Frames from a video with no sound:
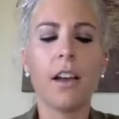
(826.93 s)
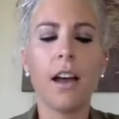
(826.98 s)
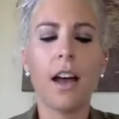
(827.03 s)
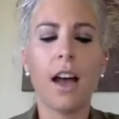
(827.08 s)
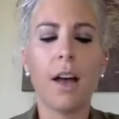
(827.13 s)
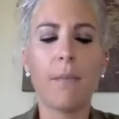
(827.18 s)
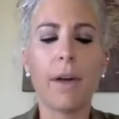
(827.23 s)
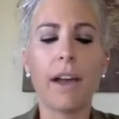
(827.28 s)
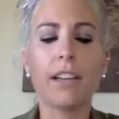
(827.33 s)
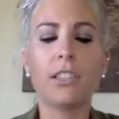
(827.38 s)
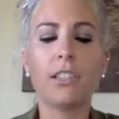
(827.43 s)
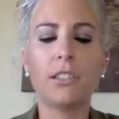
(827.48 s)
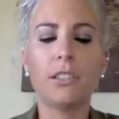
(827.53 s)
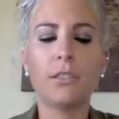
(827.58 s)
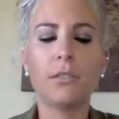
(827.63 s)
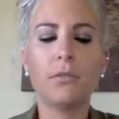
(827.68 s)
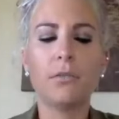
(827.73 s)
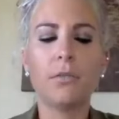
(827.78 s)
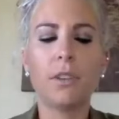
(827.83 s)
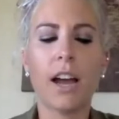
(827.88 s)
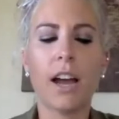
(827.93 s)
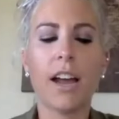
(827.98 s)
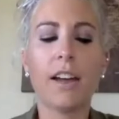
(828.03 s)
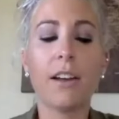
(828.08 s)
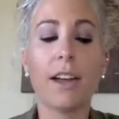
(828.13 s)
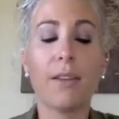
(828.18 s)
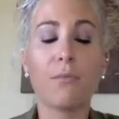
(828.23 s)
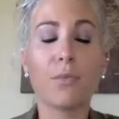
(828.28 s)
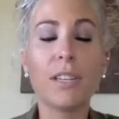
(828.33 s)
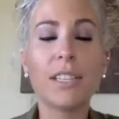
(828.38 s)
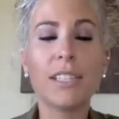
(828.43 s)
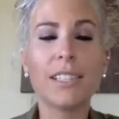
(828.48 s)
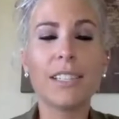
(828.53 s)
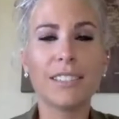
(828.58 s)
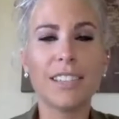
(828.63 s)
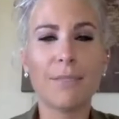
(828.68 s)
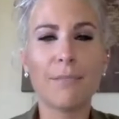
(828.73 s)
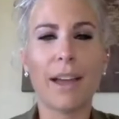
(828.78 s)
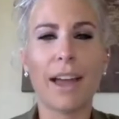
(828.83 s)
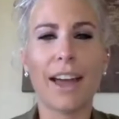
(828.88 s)
I
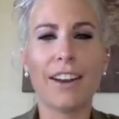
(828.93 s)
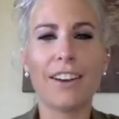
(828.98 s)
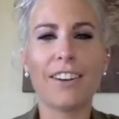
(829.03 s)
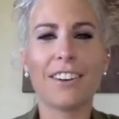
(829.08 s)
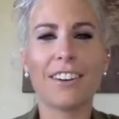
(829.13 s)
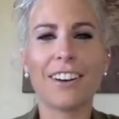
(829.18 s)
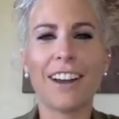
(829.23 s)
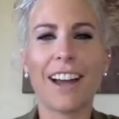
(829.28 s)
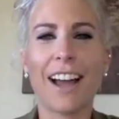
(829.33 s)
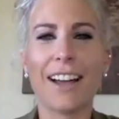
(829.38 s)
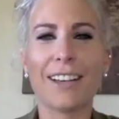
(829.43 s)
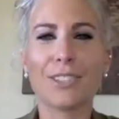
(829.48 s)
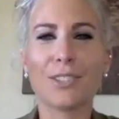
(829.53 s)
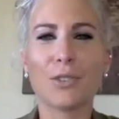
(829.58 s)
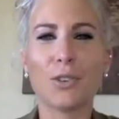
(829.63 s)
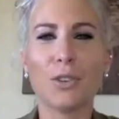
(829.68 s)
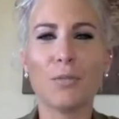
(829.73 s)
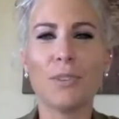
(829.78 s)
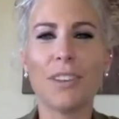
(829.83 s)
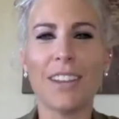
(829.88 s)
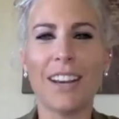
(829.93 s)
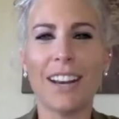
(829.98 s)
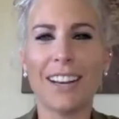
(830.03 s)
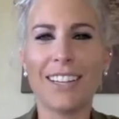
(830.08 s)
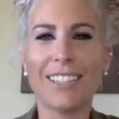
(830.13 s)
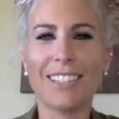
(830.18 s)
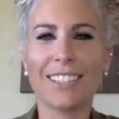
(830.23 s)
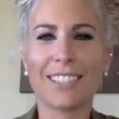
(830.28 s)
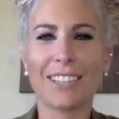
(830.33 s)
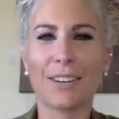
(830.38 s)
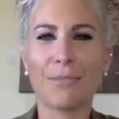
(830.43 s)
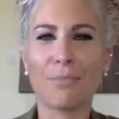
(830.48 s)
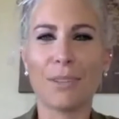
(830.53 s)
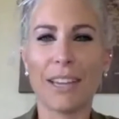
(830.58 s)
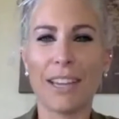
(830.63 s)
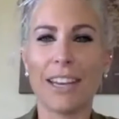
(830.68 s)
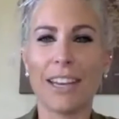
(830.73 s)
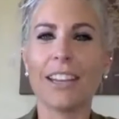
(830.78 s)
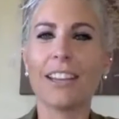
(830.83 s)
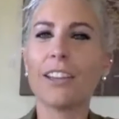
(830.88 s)
recently, my editor has told me that I need to start
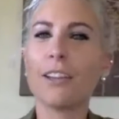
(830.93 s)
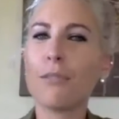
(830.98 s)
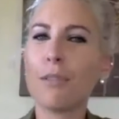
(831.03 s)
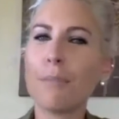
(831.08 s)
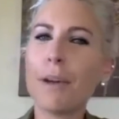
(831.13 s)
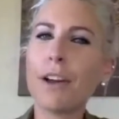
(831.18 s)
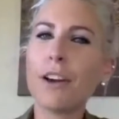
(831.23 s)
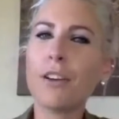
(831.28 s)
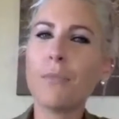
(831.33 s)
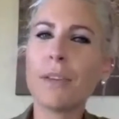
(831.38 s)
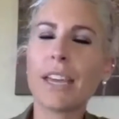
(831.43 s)
planning a little bit better,